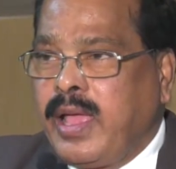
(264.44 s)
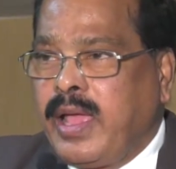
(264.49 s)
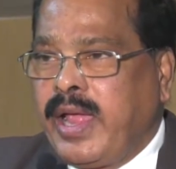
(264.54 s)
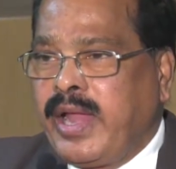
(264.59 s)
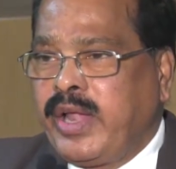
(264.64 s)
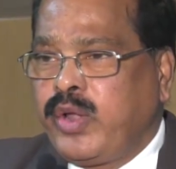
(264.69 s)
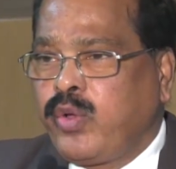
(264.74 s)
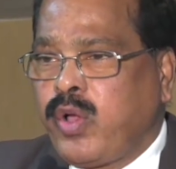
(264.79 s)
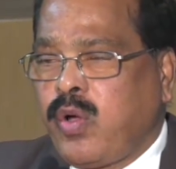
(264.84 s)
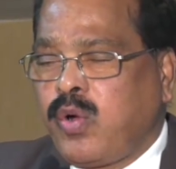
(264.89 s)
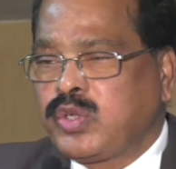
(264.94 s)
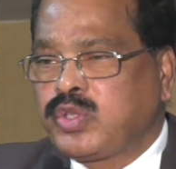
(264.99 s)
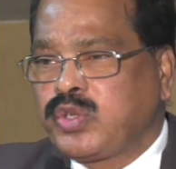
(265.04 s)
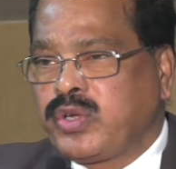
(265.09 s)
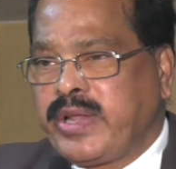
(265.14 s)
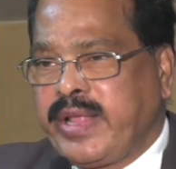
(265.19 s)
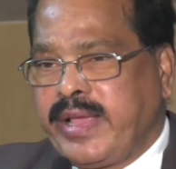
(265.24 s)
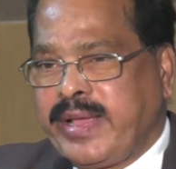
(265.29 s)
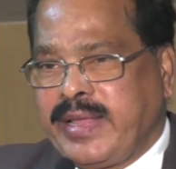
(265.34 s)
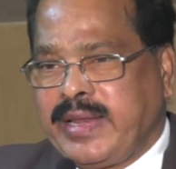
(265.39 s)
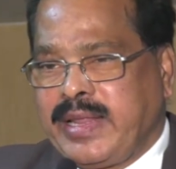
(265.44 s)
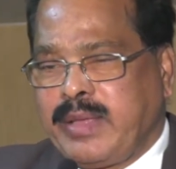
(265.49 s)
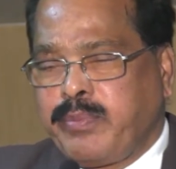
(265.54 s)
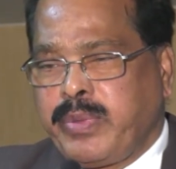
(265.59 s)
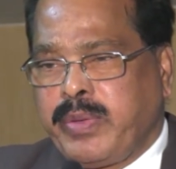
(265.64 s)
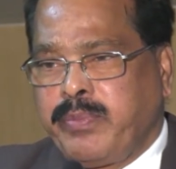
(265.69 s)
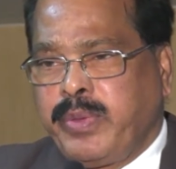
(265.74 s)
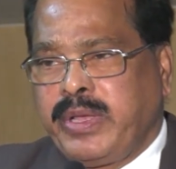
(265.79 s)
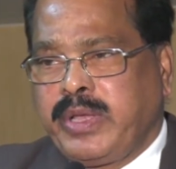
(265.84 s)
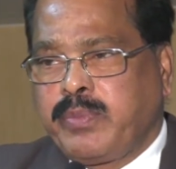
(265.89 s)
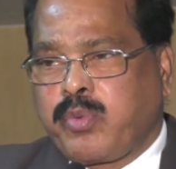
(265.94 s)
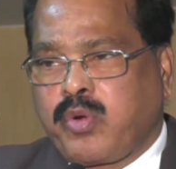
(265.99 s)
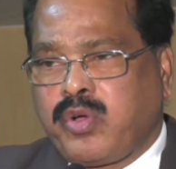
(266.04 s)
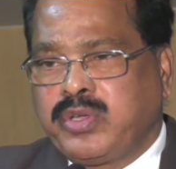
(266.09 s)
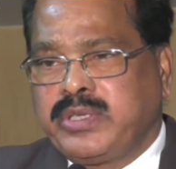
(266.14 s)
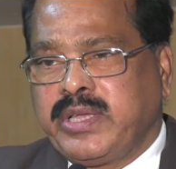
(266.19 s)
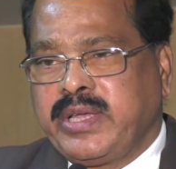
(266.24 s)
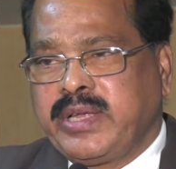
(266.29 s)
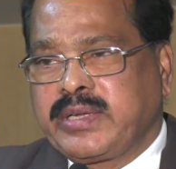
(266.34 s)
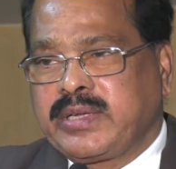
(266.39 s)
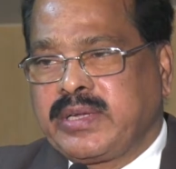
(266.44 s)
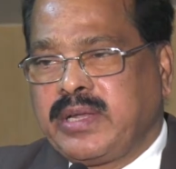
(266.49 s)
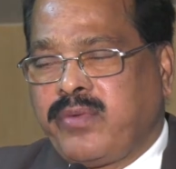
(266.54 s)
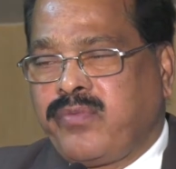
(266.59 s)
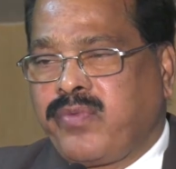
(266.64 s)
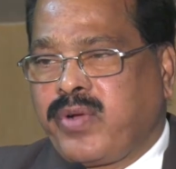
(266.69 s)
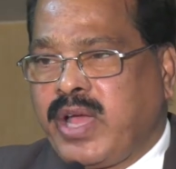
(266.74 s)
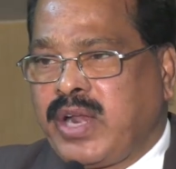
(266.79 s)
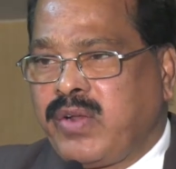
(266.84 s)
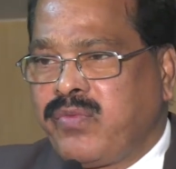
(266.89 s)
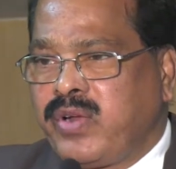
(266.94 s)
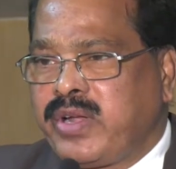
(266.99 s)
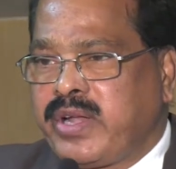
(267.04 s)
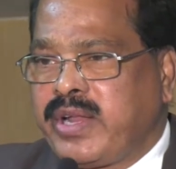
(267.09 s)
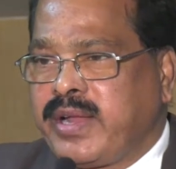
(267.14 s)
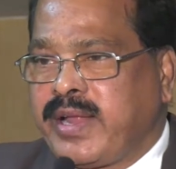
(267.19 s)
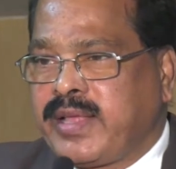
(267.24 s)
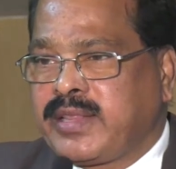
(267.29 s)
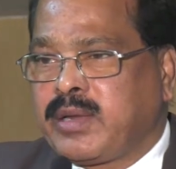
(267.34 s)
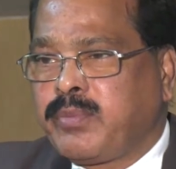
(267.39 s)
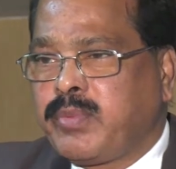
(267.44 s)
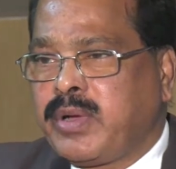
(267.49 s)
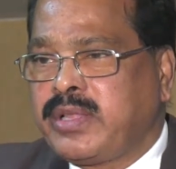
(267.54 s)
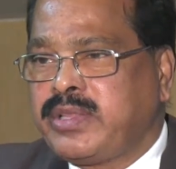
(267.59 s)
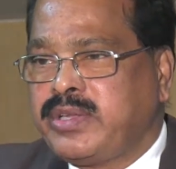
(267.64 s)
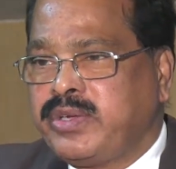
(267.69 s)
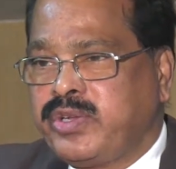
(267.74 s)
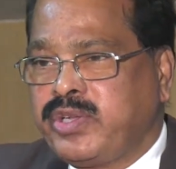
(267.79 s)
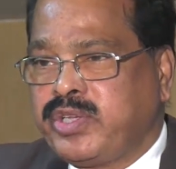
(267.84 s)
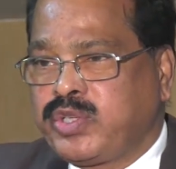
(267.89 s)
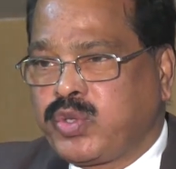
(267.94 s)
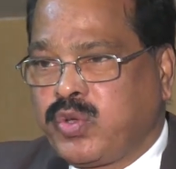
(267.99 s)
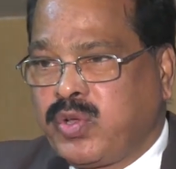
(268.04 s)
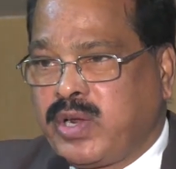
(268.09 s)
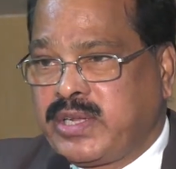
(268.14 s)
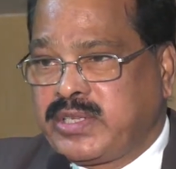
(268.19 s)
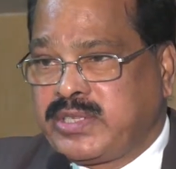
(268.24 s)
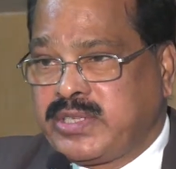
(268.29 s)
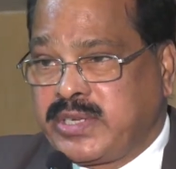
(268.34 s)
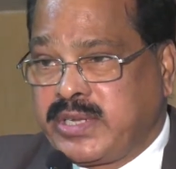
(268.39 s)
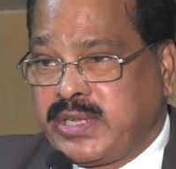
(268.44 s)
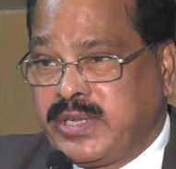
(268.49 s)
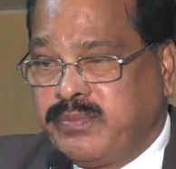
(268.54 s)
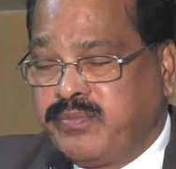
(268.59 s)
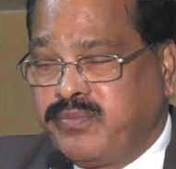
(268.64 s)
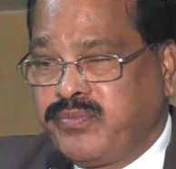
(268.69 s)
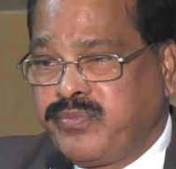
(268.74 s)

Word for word: And we have also taken up a big project of converting Hyderabad into a solar city.